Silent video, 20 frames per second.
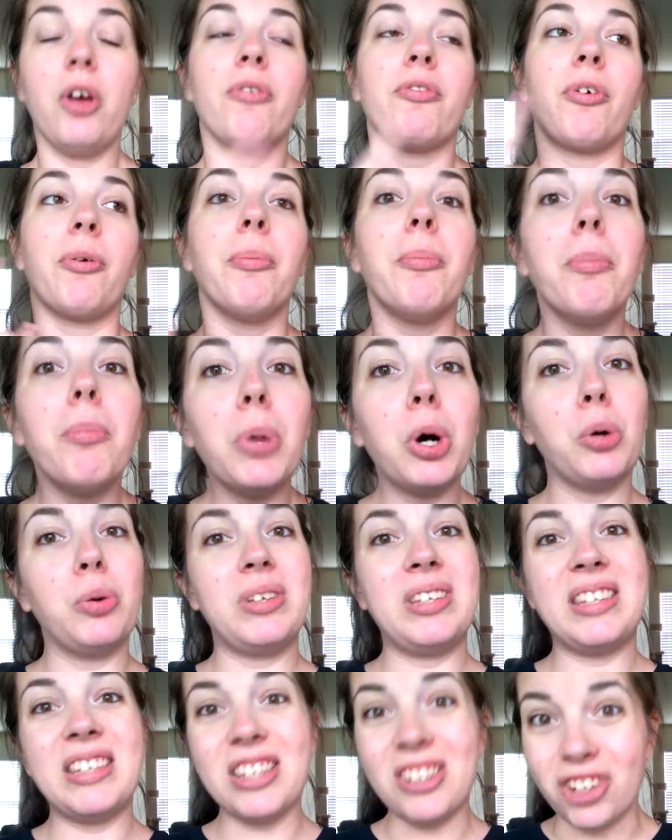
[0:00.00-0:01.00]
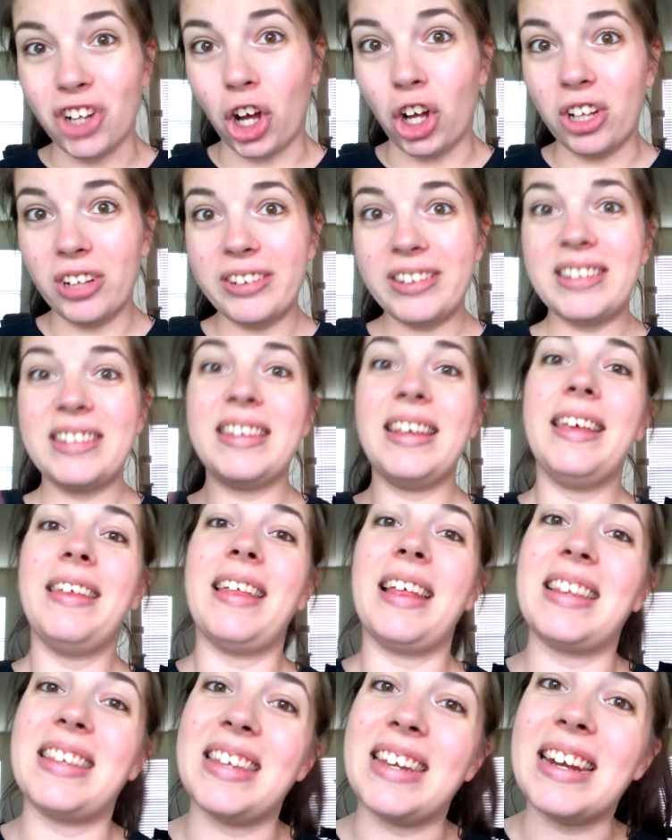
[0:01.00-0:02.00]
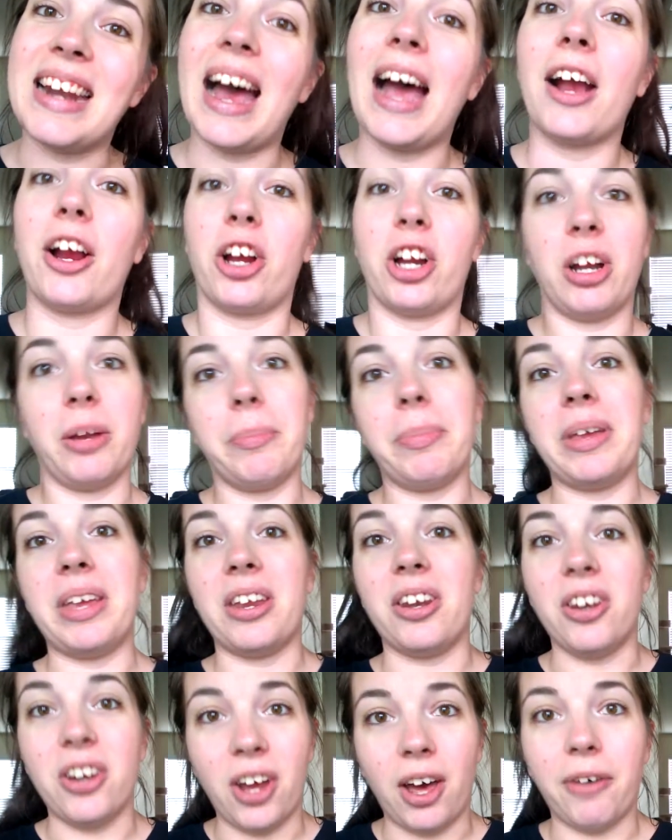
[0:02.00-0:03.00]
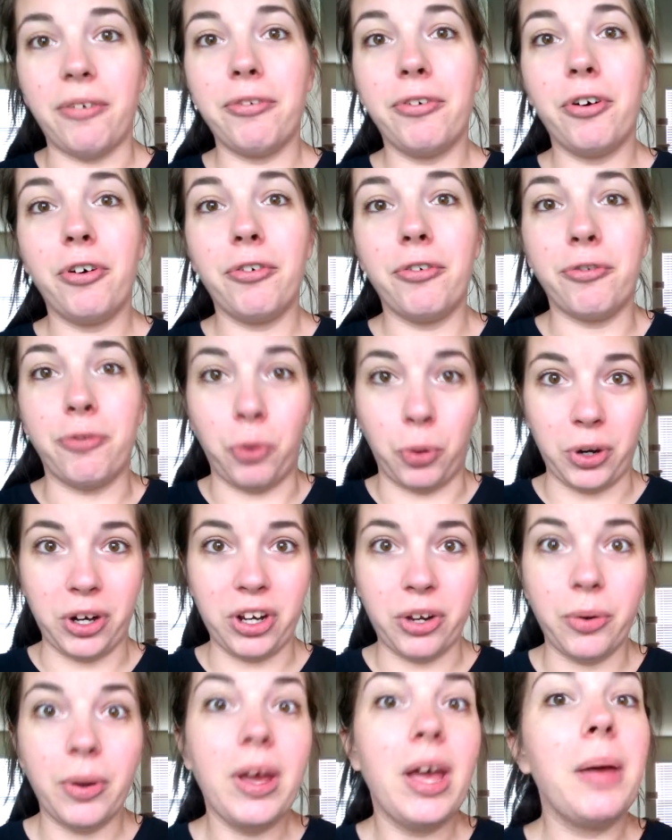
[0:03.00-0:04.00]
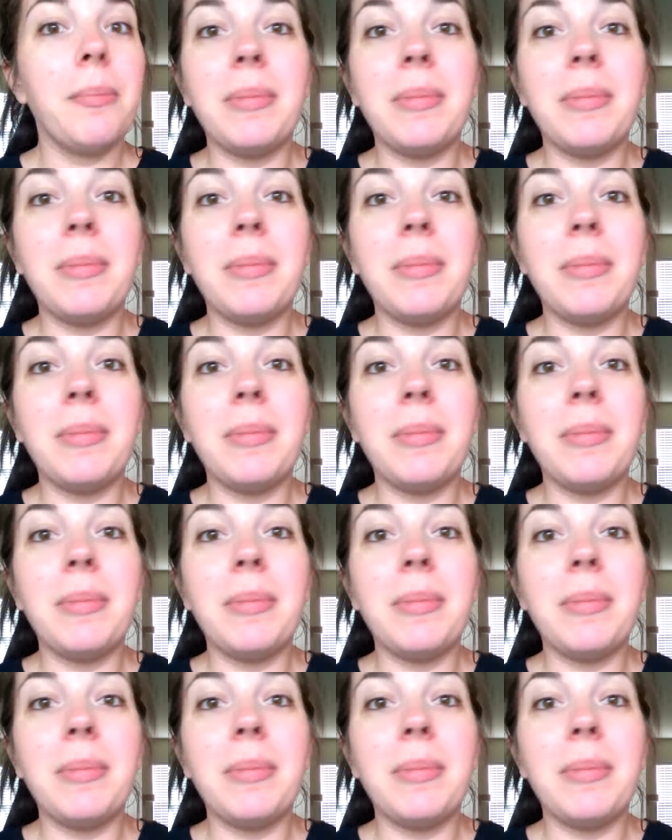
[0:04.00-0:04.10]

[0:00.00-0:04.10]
For most adults, that's not going to be enough for you.